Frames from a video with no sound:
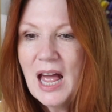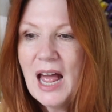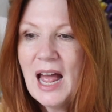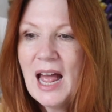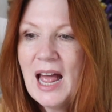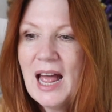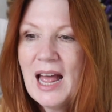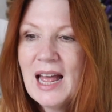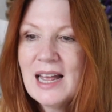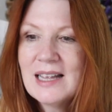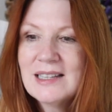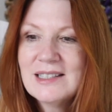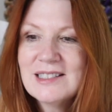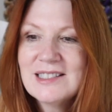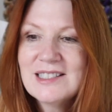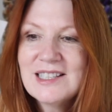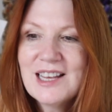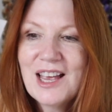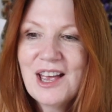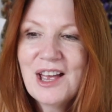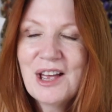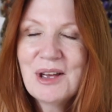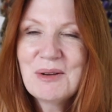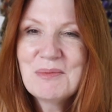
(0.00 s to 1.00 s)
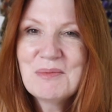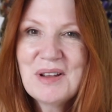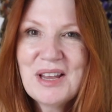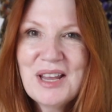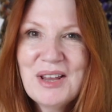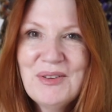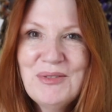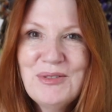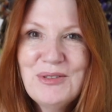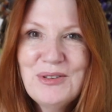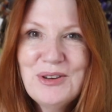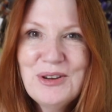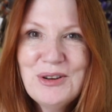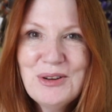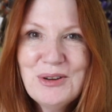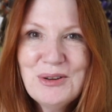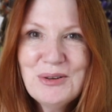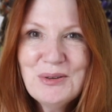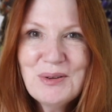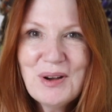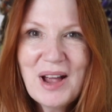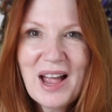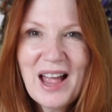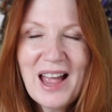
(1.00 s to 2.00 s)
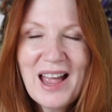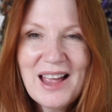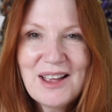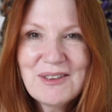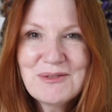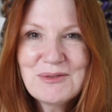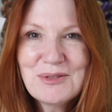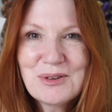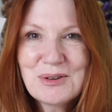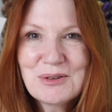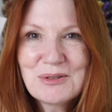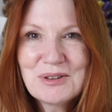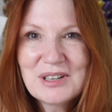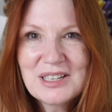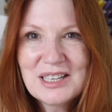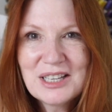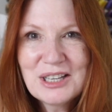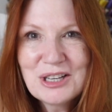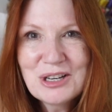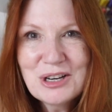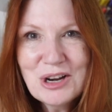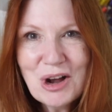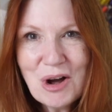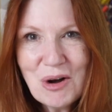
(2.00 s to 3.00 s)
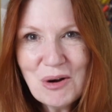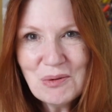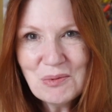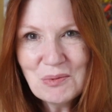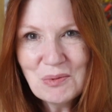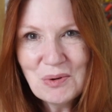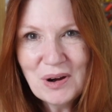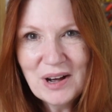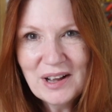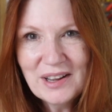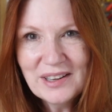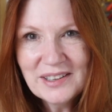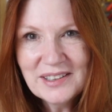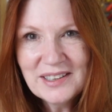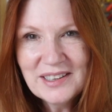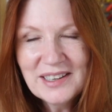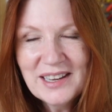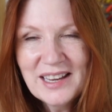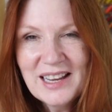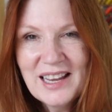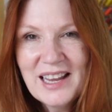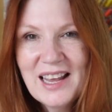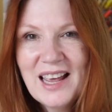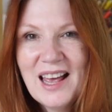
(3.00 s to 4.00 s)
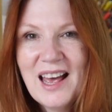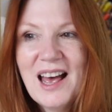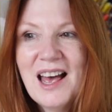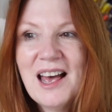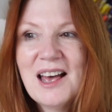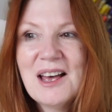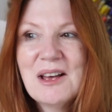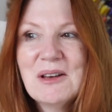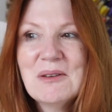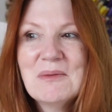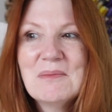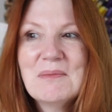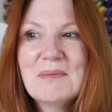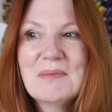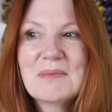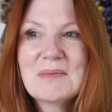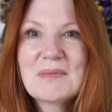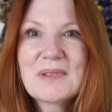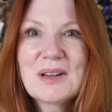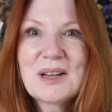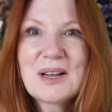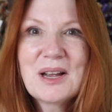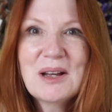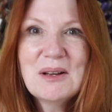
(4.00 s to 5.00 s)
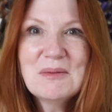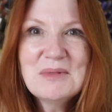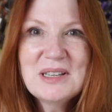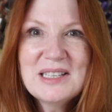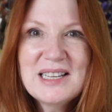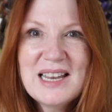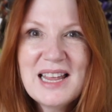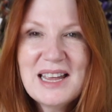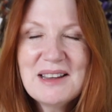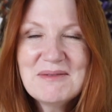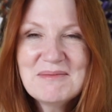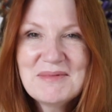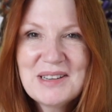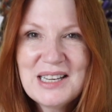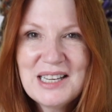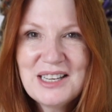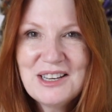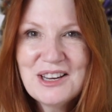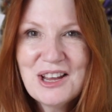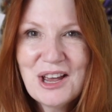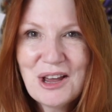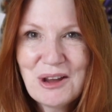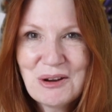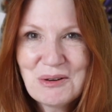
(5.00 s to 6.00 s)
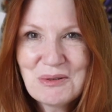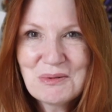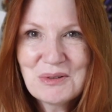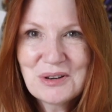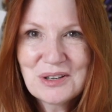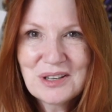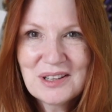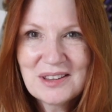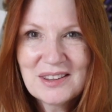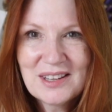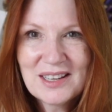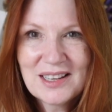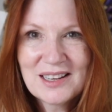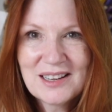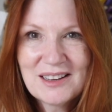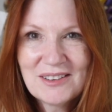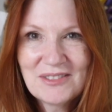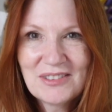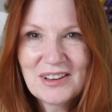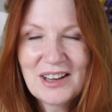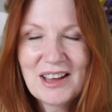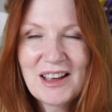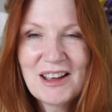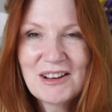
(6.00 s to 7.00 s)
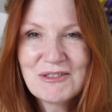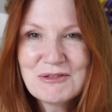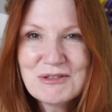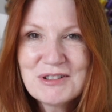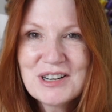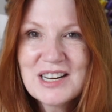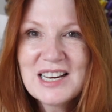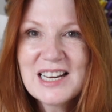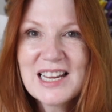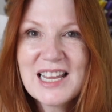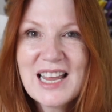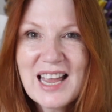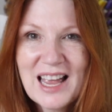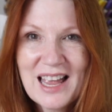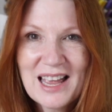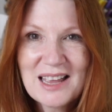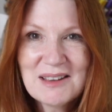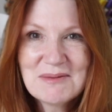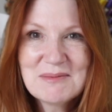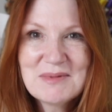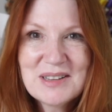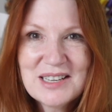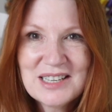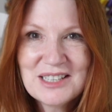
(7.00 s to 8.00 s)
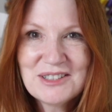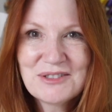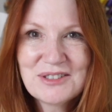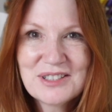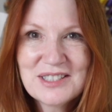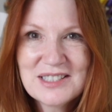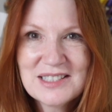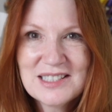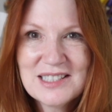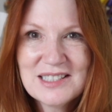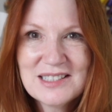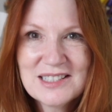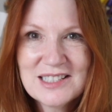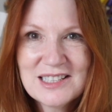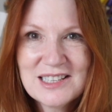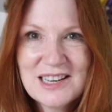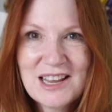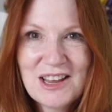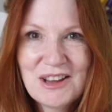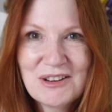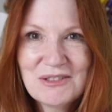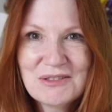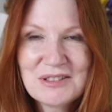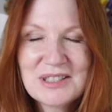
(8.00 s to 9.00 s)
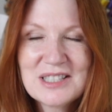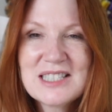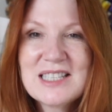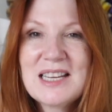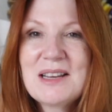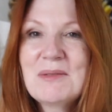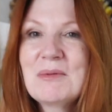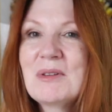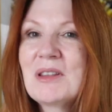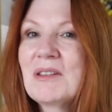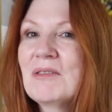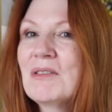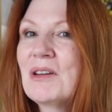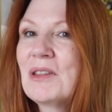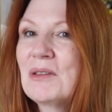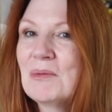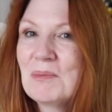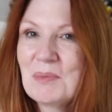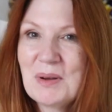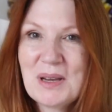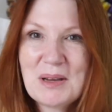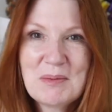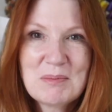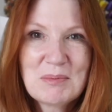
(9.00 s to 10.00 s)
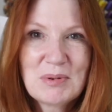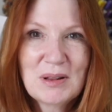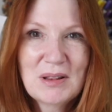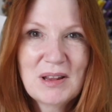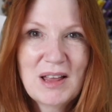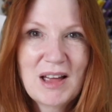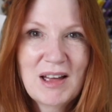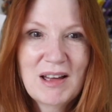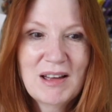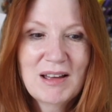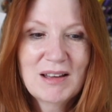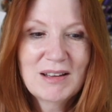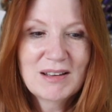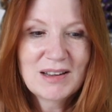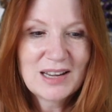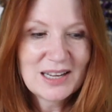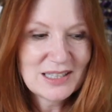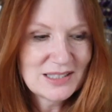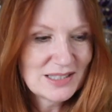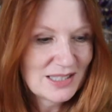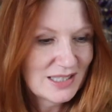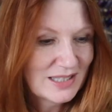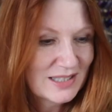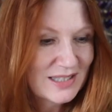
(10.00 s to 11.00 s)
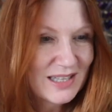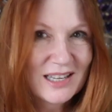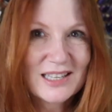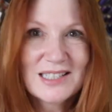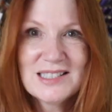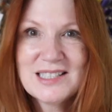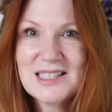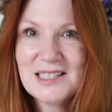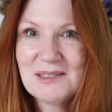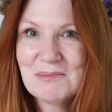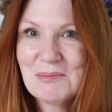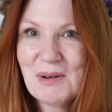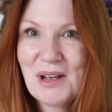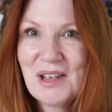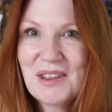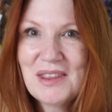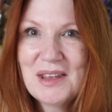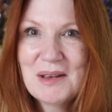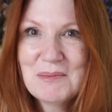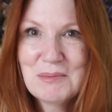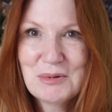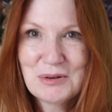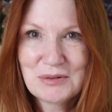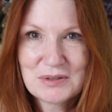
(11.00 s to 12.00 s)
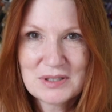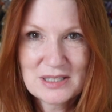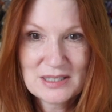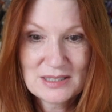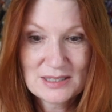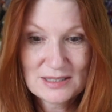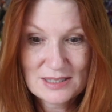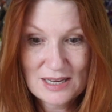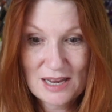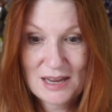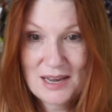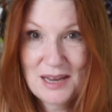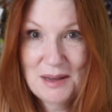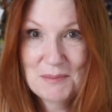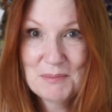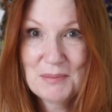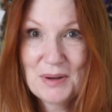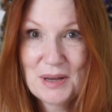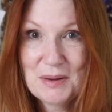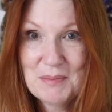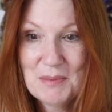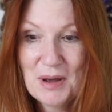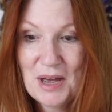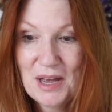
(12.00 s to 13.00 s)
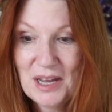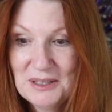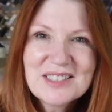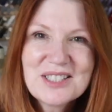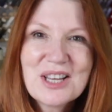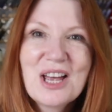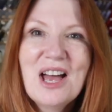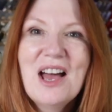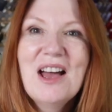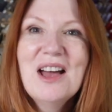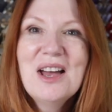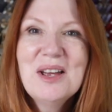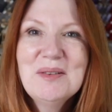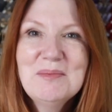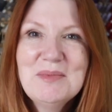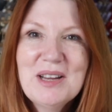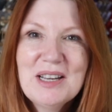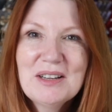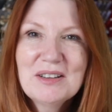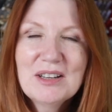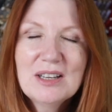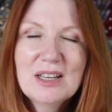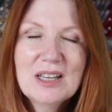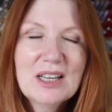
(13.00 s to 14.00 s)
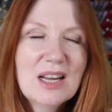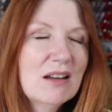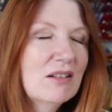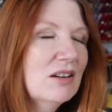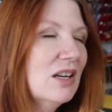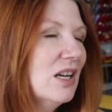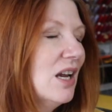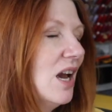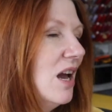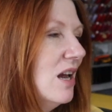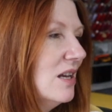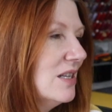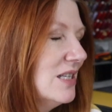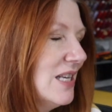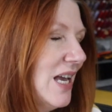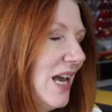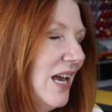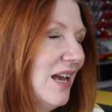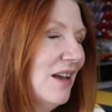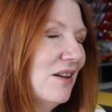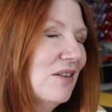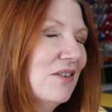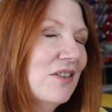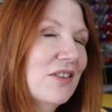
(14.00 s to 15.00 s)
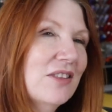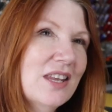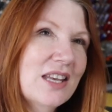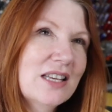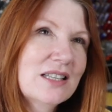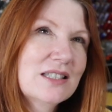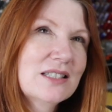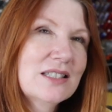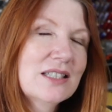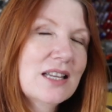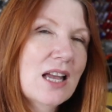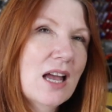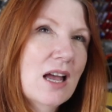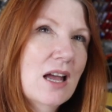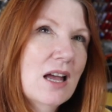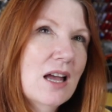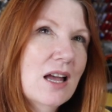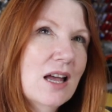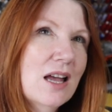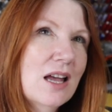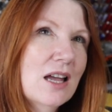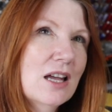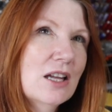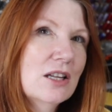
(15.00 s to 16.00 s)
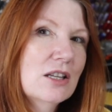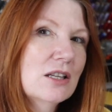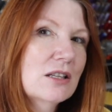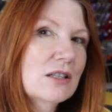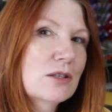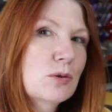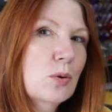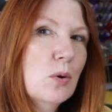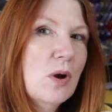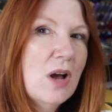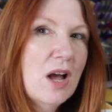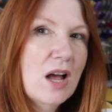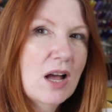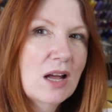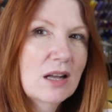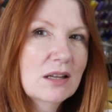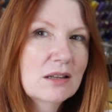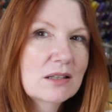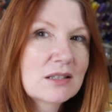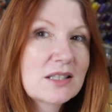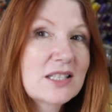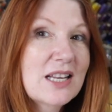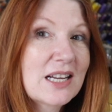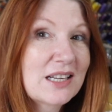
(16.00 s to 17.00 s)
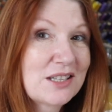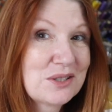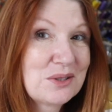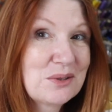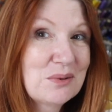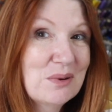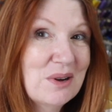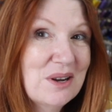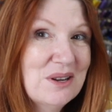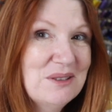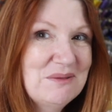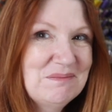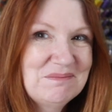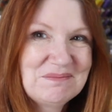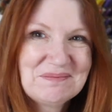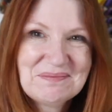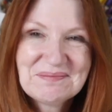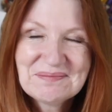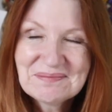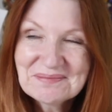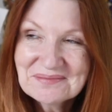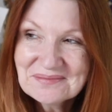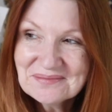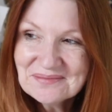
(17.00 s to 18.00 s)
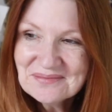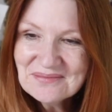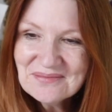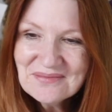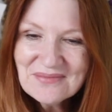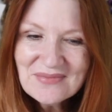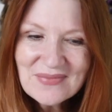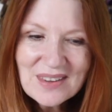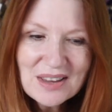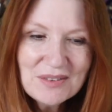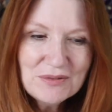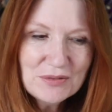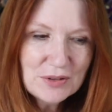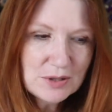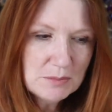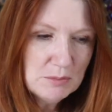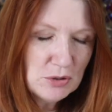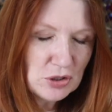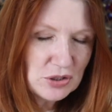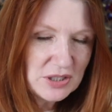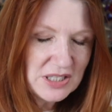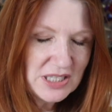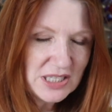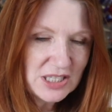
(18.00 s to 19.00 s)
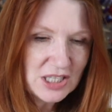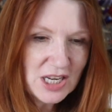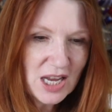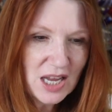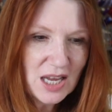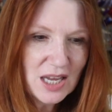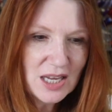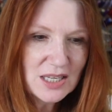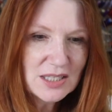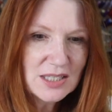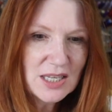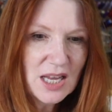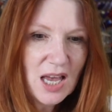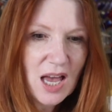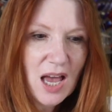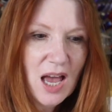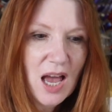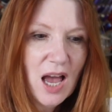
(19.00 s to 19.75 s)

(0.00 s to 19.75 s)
And if you have already got one, come and let me know what you think of it. I really am interested to know and see whether other people are as excited by their boxes as I am by mine. So I'm now going to go and cut out this second toile for the Monty shirt.